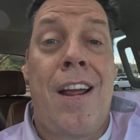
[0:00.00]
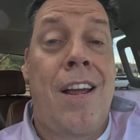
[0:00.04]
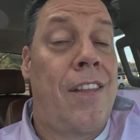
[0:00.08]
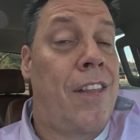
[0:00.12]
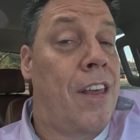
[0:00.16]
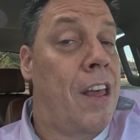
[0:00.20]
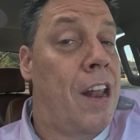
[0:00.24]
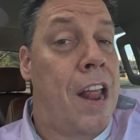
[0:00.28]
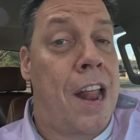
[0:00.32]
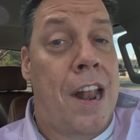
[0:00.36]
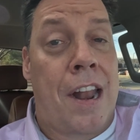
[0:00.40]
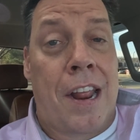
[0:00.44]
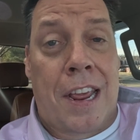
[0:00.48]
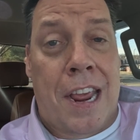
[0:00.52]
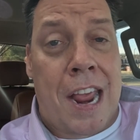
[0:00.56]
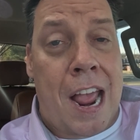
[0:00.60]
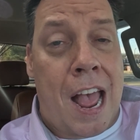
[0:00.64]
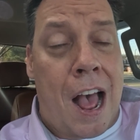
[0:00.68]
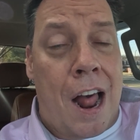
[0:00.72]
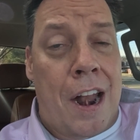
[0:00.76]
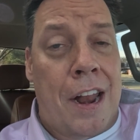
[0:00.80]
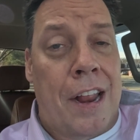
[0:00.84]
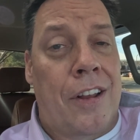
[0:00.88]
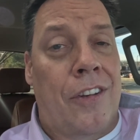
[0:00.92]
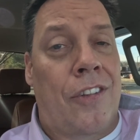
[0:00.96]
than in the
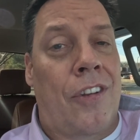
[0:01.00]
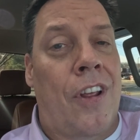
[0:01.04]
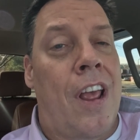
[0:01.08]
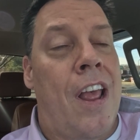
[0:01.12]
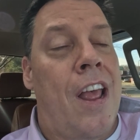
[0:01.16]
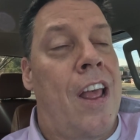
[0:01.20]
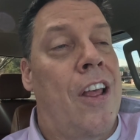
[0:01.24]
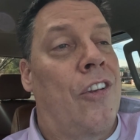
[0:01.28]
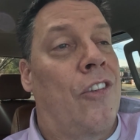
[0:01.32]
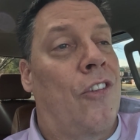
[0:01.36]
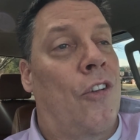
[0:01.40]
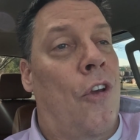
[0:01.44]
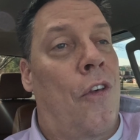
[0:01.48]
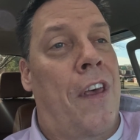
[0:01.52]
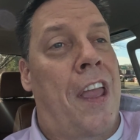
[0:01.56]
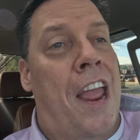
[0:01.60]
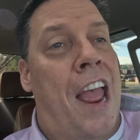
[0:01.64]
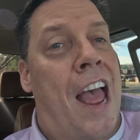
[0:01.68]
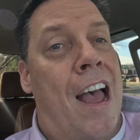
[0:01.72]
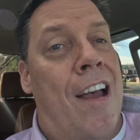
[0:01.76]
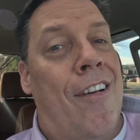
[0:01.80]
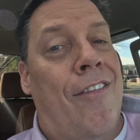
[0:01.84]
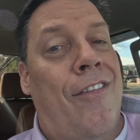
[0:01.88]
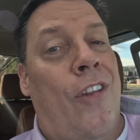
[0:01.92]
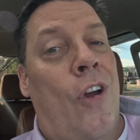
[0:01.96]
counties so they
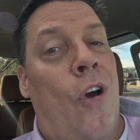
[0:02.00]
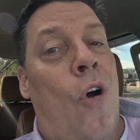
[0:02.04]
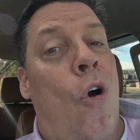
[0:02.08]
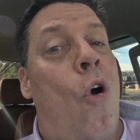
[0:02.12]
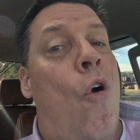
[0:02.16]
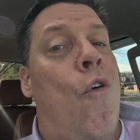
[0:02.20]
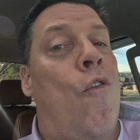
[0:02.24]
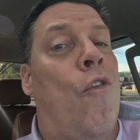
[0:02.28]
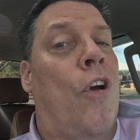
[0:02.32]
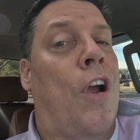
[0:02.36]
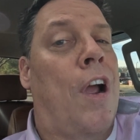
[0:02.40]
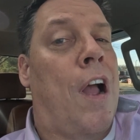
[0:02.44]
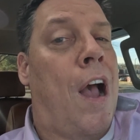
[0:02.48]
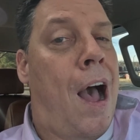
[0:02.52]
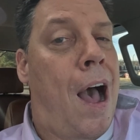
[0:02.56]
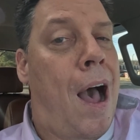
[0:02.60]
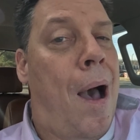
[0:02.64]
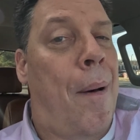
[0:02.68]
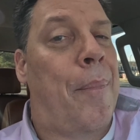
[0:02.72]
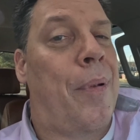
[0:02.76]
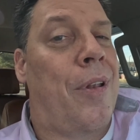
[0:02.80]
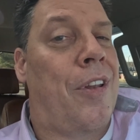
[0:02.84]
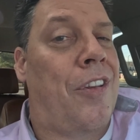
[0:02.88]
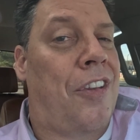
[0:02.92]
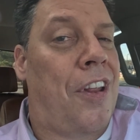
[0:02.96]
have to
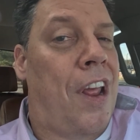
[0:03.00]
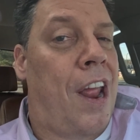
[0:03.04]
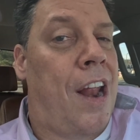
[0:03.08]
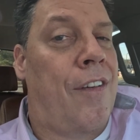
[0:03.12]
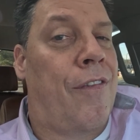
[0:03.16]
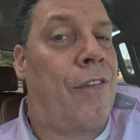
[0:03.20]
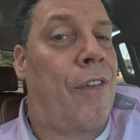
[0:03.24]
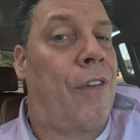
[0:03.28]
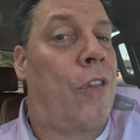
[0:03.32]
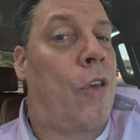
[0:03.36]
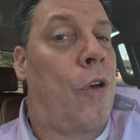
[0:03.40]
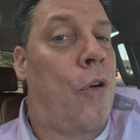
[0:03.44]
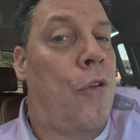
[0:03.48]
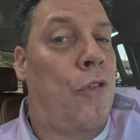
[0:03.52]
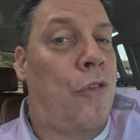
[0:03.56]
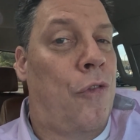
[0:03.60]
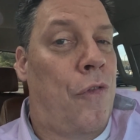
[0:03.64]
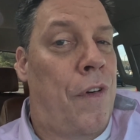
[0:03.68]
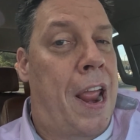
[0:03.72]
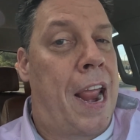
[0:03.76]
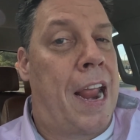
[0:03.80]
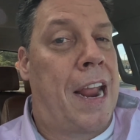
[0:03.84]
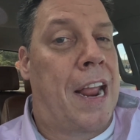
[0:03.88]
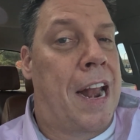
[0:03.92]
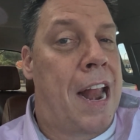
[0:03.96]
overcompensate for those
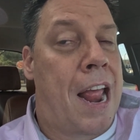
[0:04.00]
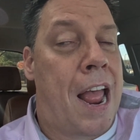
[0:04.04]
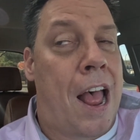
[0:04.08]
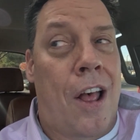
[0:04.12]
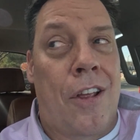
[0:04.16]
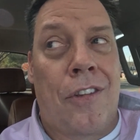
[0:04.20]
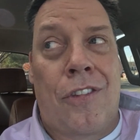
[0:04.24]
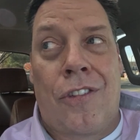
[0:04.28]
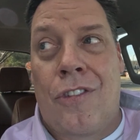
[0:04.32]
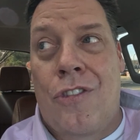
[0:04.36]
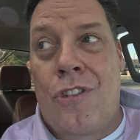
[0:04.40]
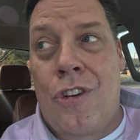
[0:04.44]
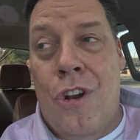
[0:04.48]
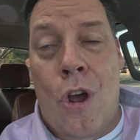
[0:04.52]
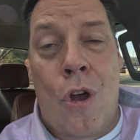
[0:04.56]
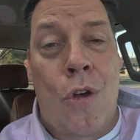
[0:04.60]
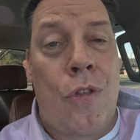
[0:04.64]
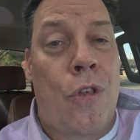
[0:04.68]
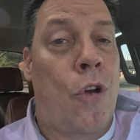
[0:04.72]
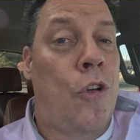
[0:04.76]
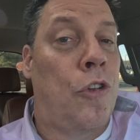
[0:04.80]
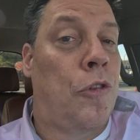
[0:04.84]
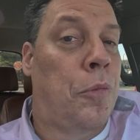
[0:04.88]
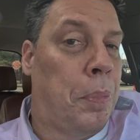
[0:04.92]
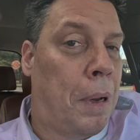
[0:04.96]
vacant houses you know
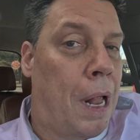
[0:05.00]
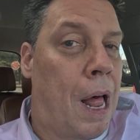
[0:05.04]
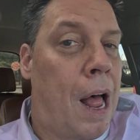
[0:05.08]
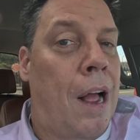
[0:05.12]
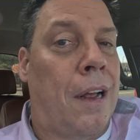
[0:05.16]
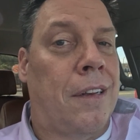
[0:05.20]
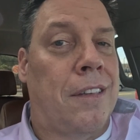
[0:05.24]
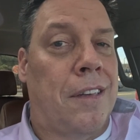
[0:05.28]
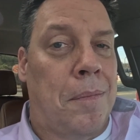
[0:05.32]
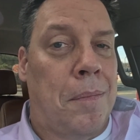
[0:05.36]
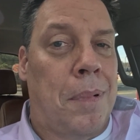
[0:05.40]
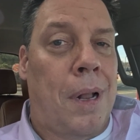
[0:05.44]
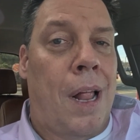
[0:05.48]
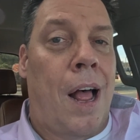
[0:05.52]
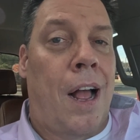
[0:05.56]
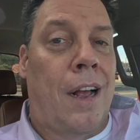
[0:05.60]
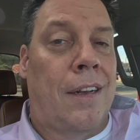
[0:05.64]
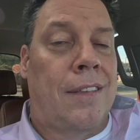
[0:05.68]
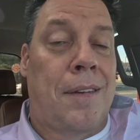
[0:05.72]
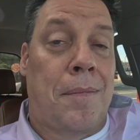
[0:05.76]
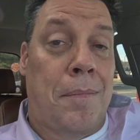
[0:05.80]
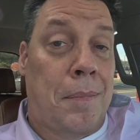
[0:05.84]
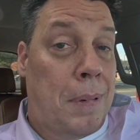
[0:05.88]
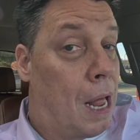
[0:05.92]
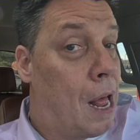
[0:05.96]
those blocks and
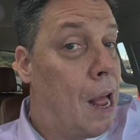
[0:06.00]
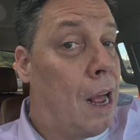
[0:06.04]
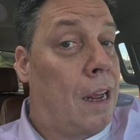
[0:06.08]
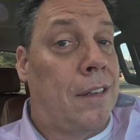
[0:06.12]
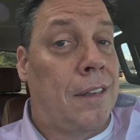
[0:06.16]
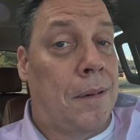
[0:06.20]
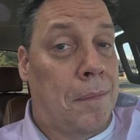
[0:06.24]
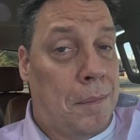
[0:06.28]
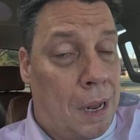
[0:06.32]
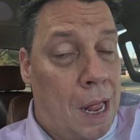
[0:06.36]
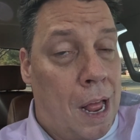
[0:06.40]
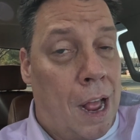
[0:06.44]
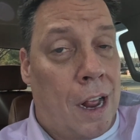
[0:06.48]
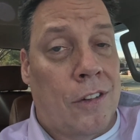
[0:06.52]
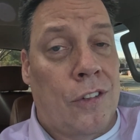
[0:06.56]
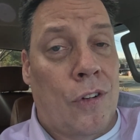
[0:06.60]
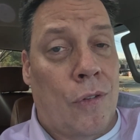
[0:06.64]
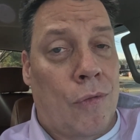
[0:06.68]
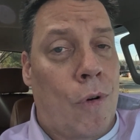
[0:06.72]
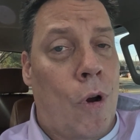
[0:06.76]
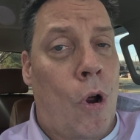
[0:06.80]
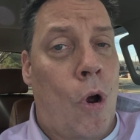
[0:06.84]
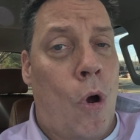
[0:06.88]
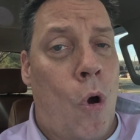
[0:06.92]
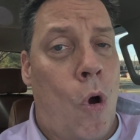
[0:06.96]
blocks and blocks and blocks
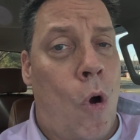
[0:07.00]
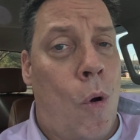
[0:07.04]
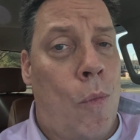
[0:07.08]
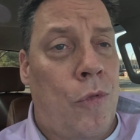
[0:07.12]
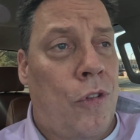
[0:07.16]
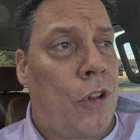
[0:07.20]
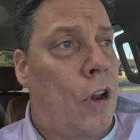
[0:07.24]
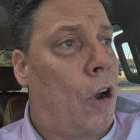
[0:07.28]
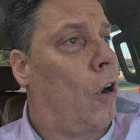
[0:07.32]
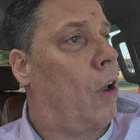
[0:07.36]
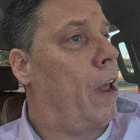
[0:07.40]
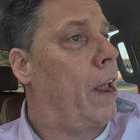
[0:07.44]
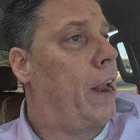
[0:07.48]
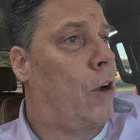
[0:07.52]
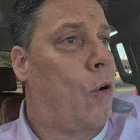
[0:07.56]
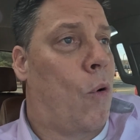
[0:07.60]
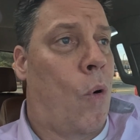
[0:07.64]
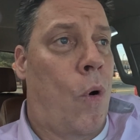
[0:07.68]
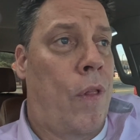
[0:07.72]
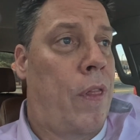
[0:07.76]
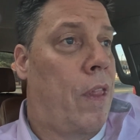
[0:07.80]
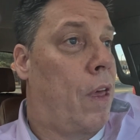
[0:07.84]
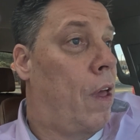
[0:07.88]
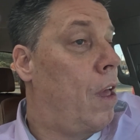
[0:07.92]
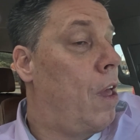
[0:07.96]
of row homes that are like
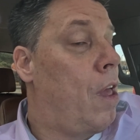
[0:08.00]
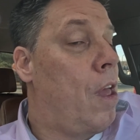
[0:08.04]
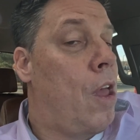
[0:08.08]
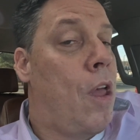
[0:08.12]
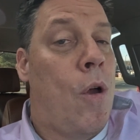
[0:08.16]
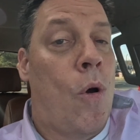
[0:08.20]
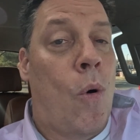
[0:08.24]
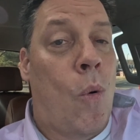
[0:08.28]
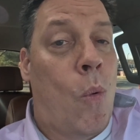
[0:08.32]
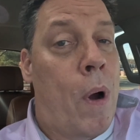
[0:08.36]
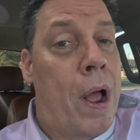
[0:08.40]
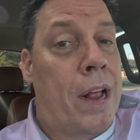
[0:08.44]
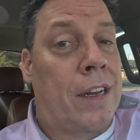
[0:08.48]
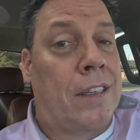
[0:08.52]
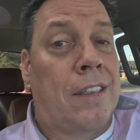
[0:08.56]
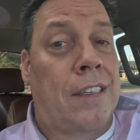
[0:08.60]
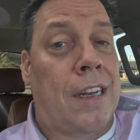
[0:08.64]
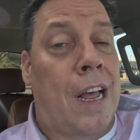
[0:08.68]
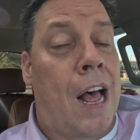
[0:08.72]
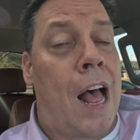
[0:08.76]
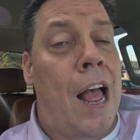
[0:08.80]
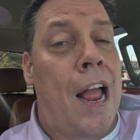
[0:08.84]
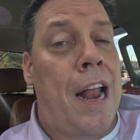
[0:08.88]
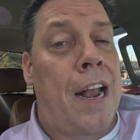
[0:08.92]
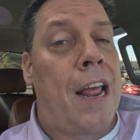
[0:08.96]
on the west
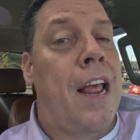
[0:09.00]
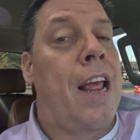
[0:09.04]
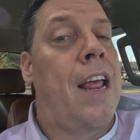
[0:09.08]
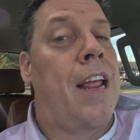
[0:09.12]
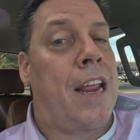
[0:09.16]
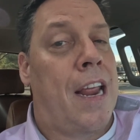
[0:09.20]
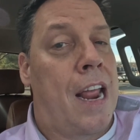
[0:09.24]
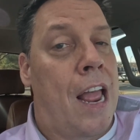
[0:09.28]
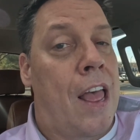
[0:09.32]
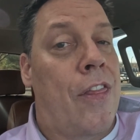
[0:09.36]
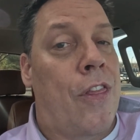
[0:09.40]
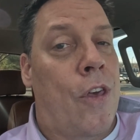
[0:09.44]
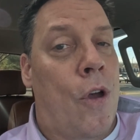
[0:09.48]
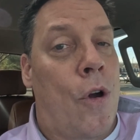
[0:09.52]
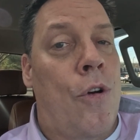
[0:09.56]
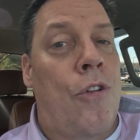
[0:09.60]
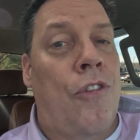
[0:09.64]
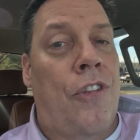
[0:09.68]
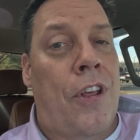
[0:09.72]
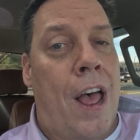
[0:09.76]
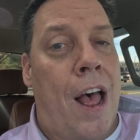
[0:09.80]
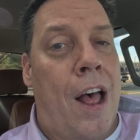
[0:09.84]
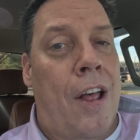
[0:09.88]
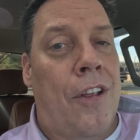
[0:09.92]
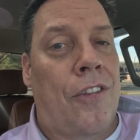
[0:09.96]
side yeah
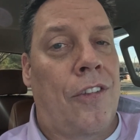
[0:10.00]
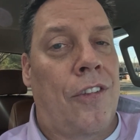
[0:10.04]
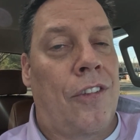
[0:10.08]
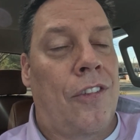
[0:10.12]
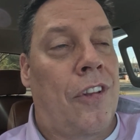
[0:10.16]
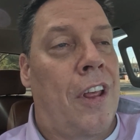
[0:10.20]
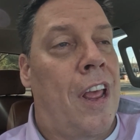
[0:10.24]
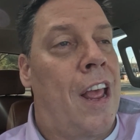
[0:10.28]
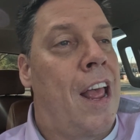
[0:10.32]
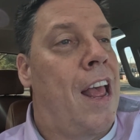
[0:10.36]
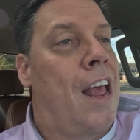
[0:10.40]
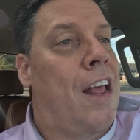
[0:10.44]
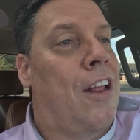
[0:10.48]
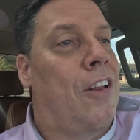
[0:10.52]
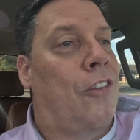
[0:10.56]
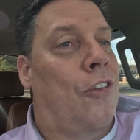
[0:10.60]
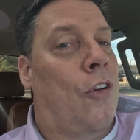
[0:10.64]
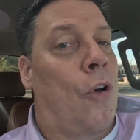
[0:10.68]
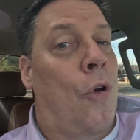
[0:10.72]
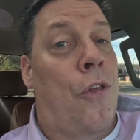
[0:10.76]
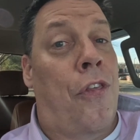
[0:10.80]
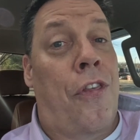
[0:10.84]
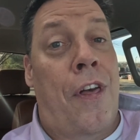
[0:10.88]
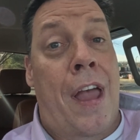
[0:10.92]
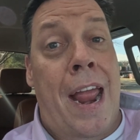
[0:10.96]
those houses
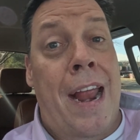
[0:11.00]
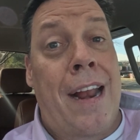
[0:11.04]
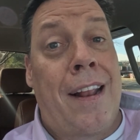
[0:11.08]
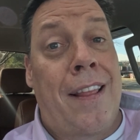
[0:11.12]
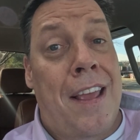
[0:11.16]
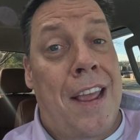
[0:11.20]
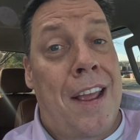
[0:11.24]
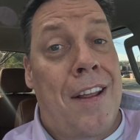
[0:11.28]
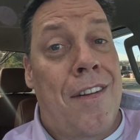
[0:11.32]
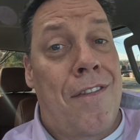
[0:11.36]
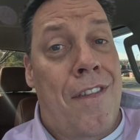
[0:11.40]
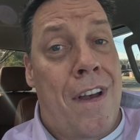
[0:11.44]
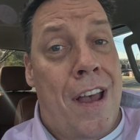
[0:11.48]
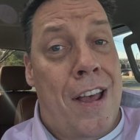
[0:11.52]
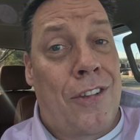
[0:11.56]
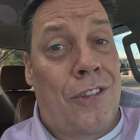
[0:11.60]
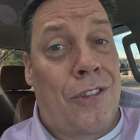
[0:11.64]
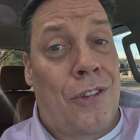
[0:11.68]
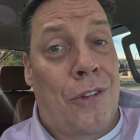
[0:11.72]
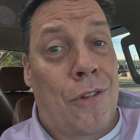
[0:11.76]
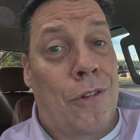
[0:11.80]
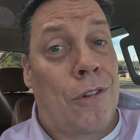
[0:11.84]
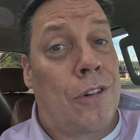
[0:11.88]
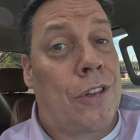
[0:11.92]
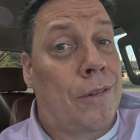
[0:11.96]
so thank the
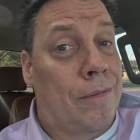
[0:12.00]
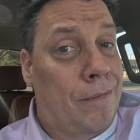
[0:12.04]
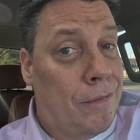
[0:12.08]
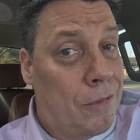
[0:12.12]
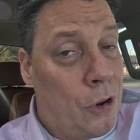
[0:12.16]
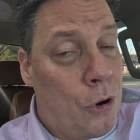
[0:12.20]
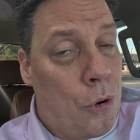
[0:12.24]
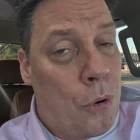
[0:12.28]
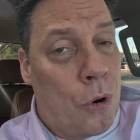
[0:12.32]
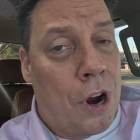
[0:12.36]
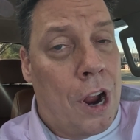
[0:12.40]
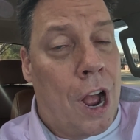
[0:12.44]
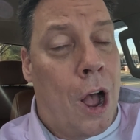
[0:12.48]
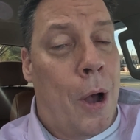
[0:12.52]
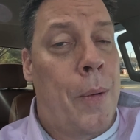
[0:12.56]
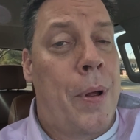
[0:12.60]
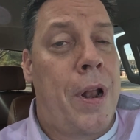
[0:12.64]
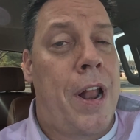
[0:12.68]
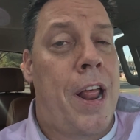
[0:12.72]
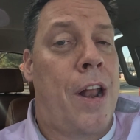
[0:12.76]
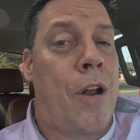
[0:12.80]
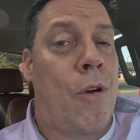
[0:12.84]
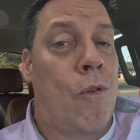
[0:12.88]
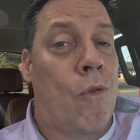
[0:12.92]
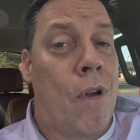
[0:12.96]
investors who are
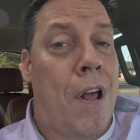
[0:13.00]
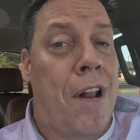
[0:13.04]
coming in and